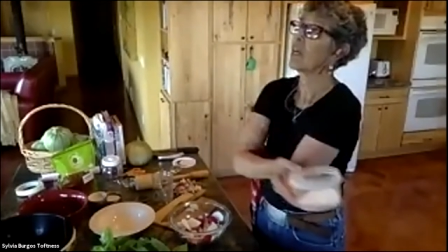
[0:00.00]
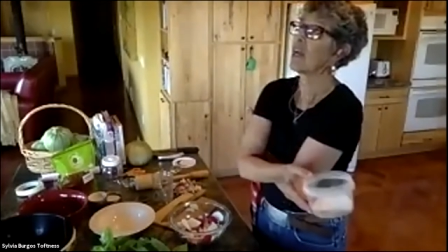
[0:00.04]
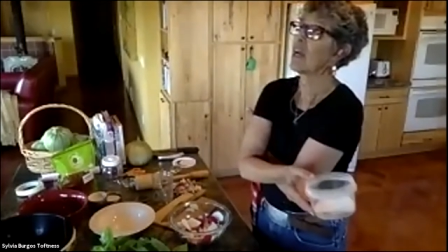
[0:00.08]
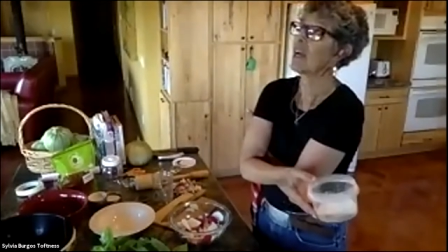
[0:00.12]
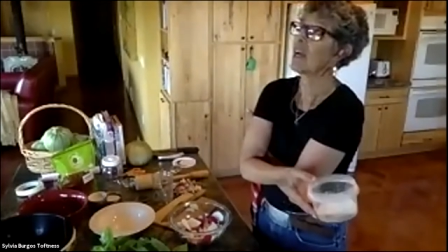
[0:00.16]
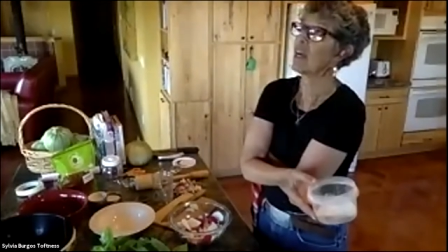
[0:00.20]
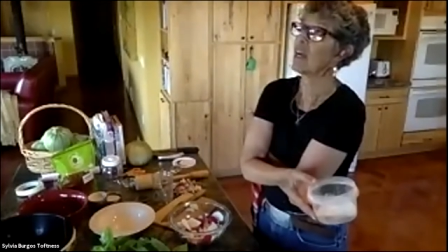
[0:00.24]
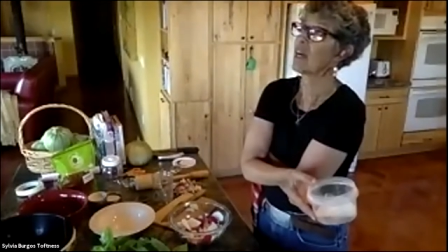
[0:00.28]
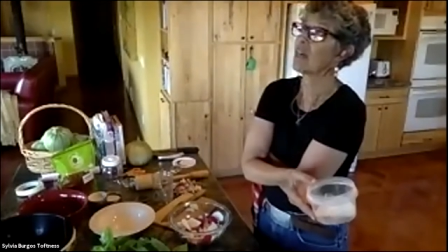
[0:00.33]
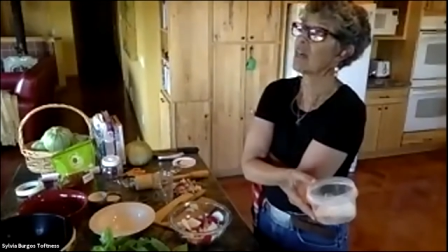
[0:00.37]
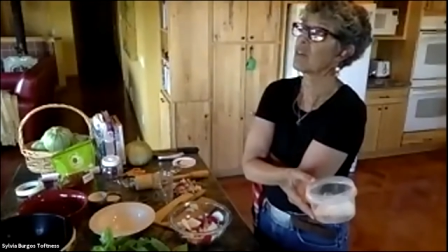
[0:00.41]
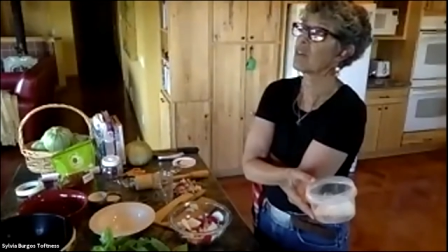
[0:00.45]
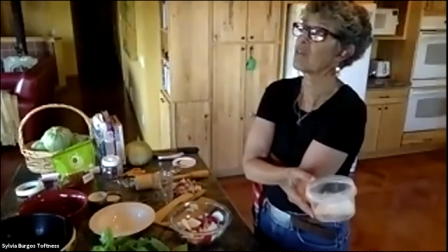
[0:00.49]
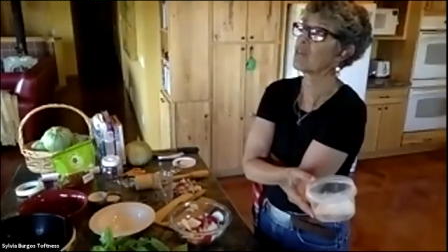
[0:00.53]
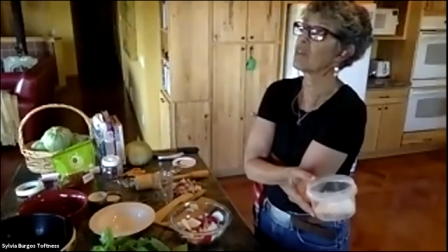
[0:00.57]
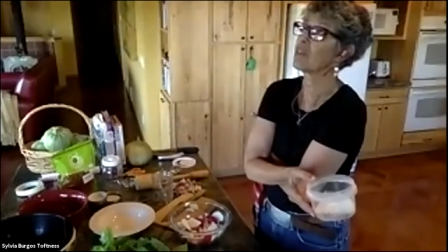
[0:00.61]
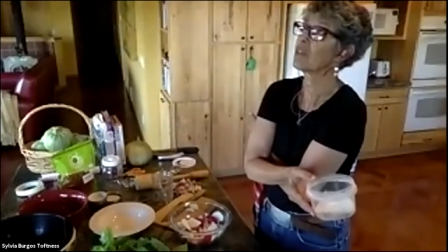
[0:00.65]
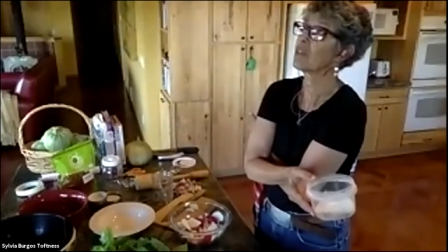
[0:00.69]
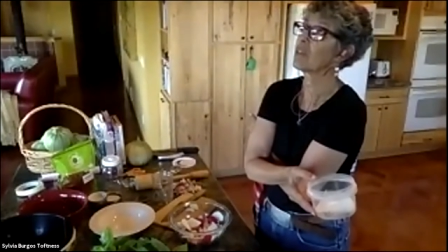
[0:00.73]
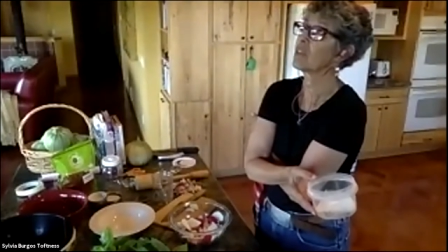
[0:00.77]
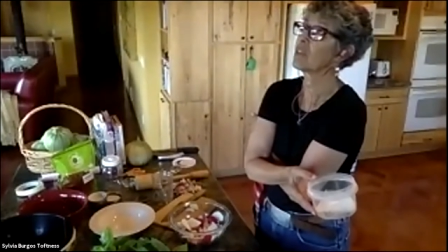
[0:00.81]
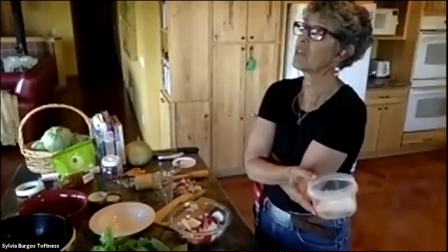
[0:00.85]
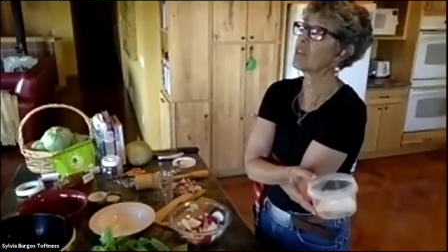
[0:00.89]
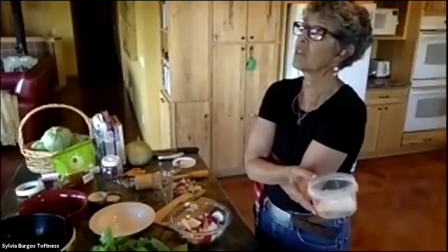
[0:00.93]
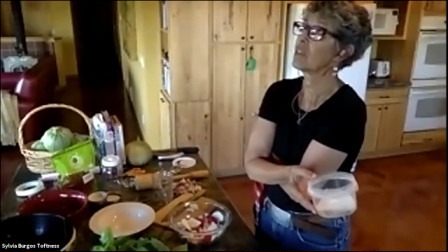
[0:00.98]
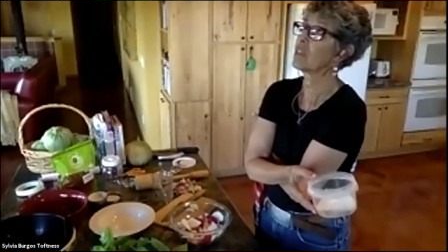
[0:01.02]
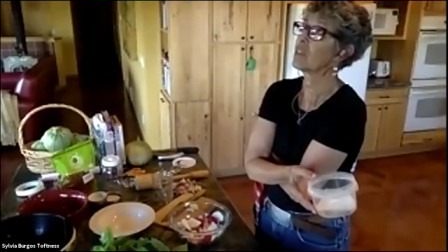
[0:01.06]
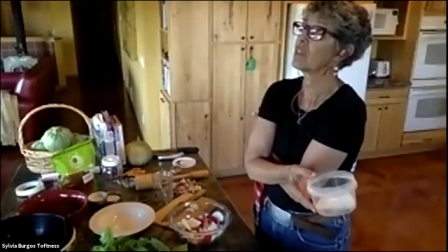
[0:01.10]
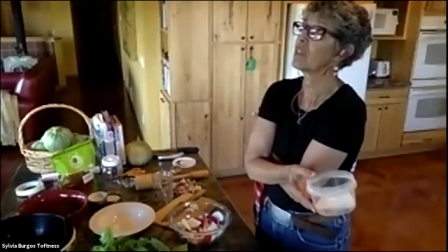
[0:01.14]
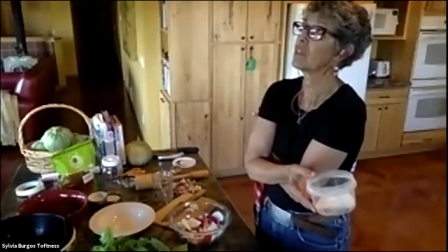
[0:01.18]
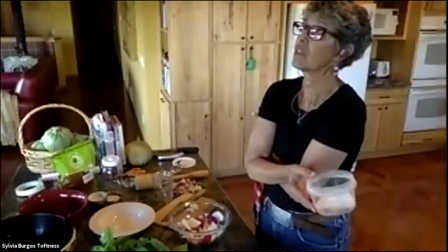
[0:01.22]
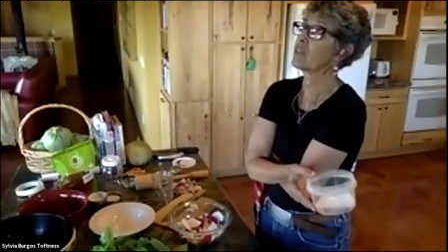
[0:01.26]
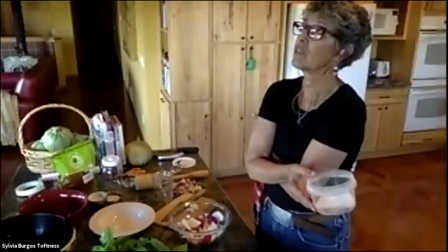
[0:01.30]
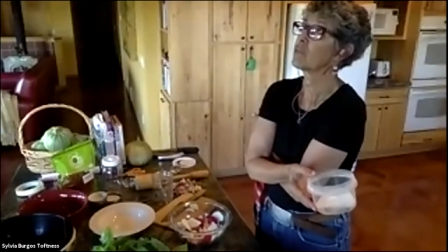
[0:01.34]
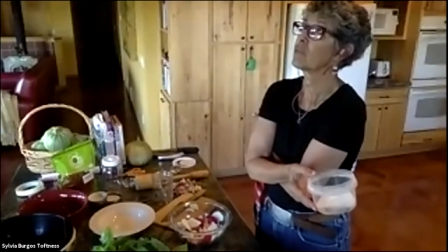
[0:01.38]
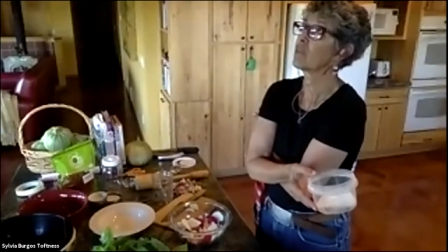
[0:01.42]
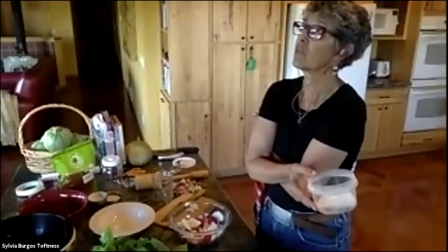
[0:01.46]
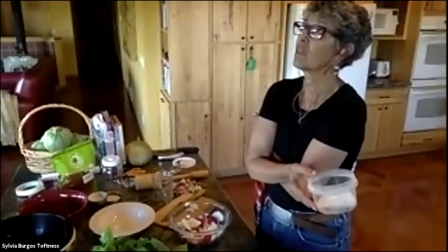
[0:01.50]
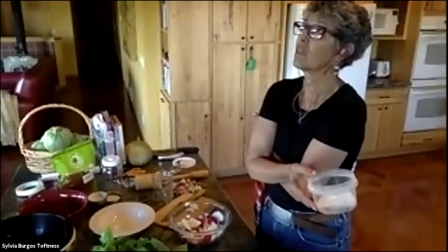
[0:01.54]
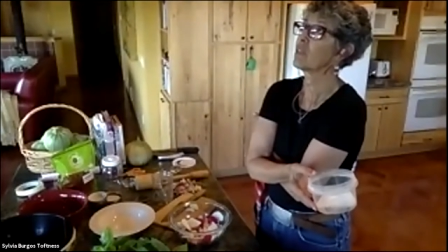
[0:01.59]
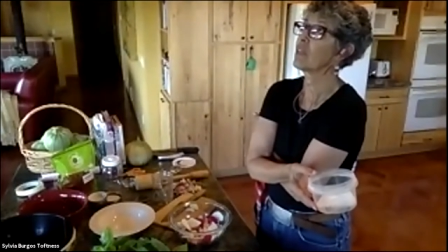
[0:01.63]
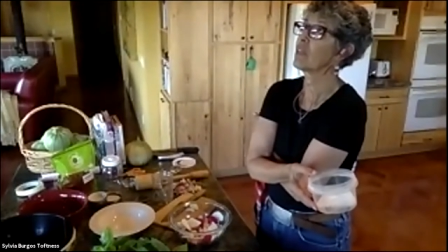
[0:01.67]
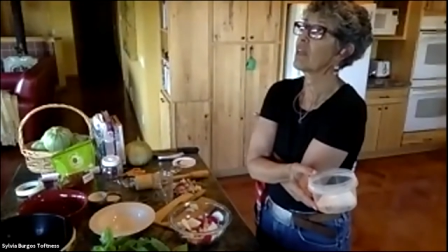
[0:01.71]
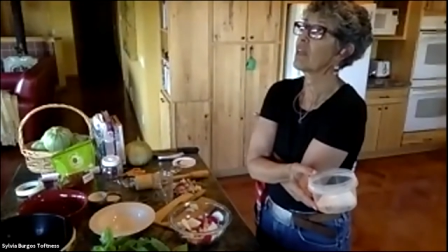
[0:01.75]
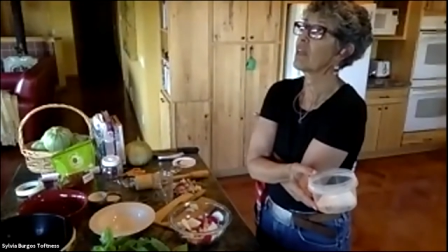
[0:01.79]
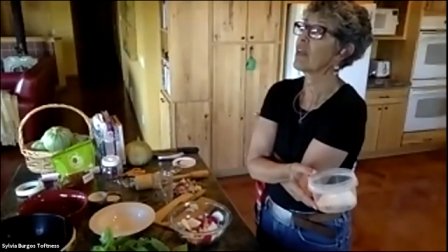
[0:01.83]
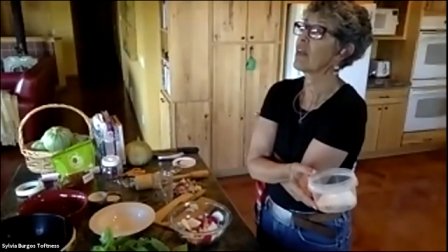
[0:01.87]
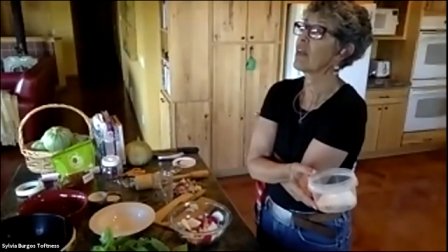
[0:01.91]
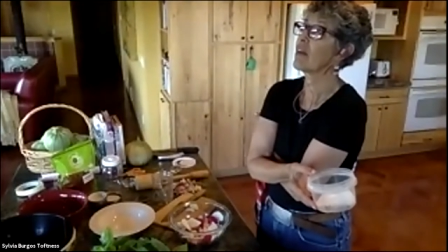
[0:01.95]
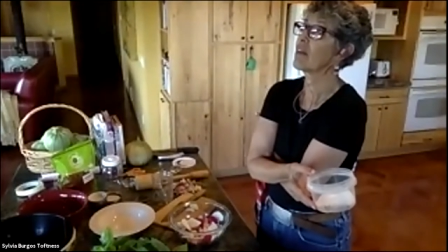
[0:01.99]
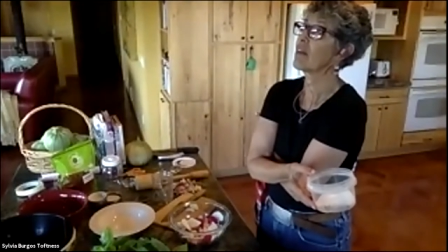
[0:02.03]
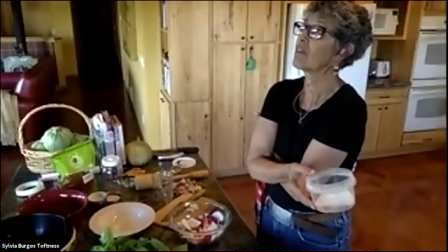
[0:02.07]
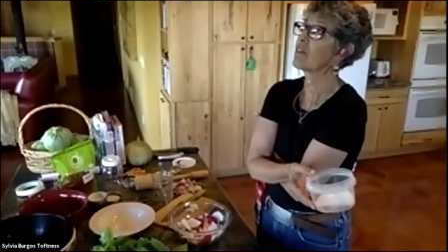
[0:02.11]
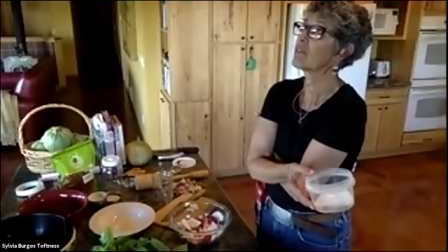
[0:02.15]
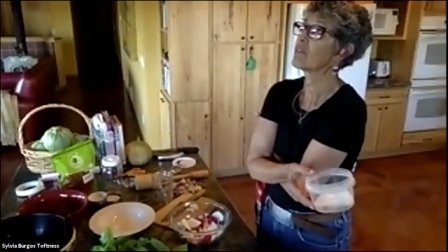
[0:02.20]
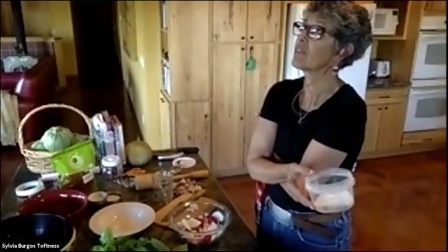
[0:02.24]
half, 1.5.